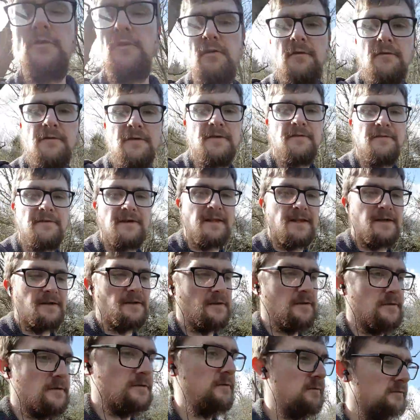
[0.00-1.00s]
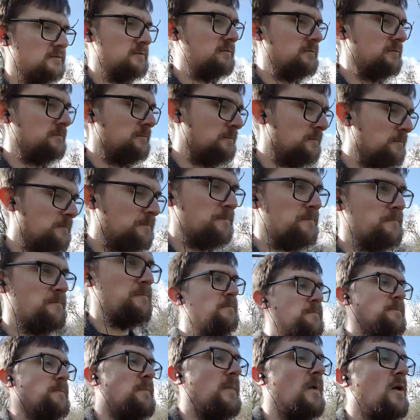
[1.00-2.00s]
over the villain
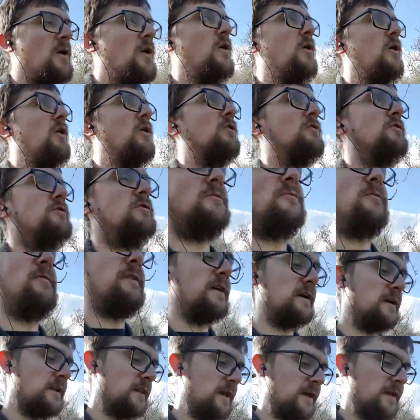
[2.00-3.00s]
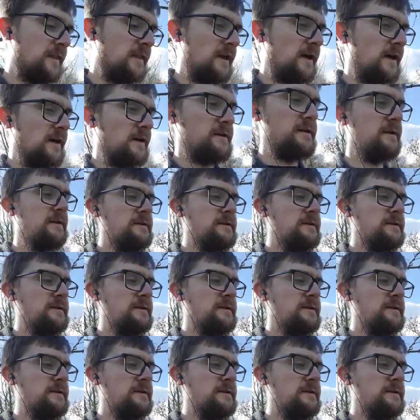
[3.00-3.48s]
or something like that.